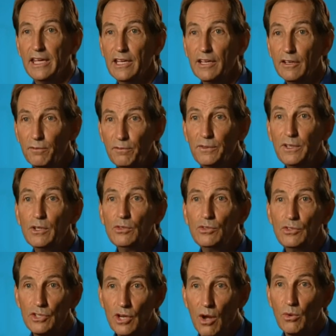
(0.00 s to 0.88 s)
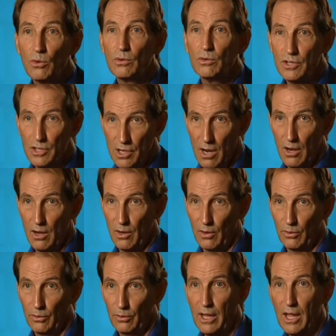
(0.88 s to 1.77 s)
If you don't
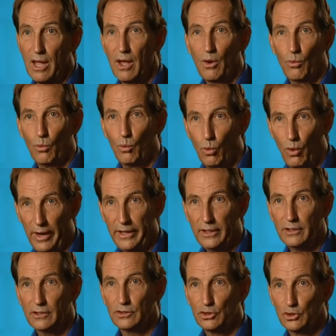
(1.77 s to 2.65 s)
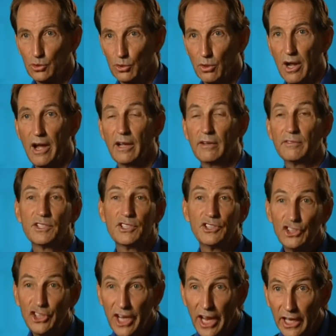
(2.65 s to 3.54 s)
know what
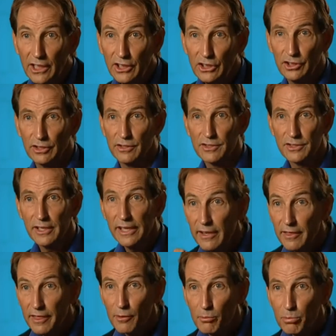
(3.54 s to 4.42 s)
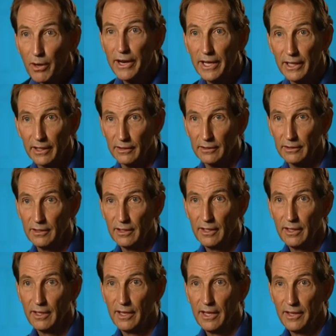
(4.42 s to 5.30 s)
drives changes in the brain,
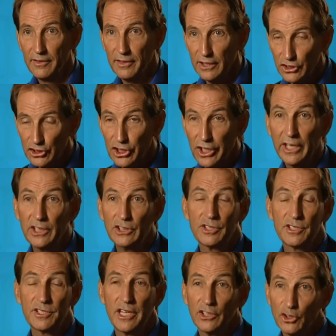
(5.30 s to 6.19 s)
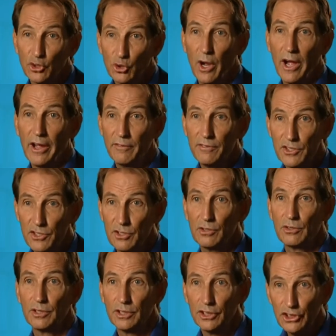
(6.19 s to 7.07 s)
the changes that drive
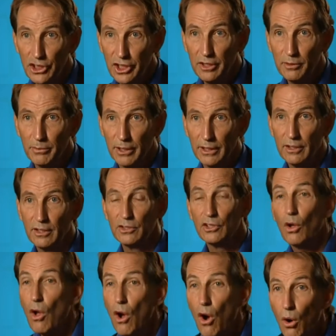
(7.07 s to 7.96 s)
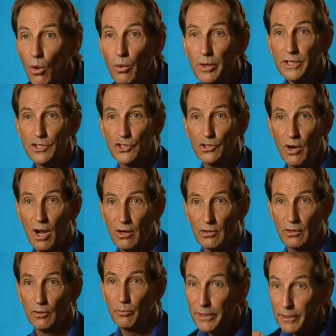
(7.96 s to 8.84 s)
student achievement, you'll always
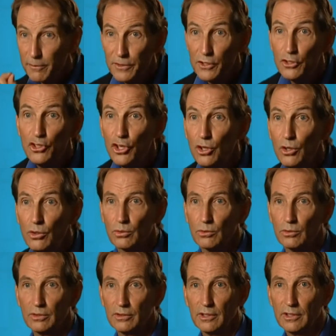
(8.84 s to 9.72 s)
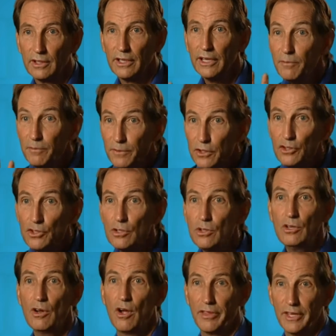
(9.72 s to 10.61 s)
struggle. But if you do, if you
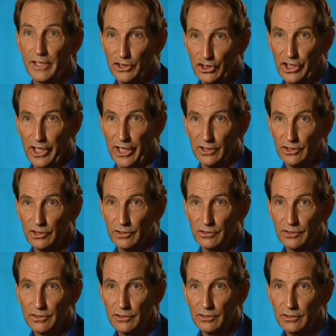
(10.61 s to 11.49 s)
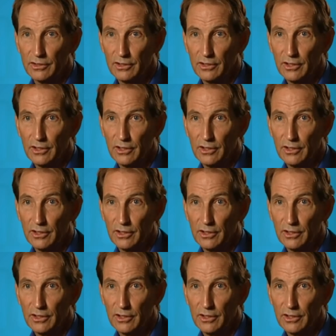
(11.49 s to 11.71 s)
do know these changes,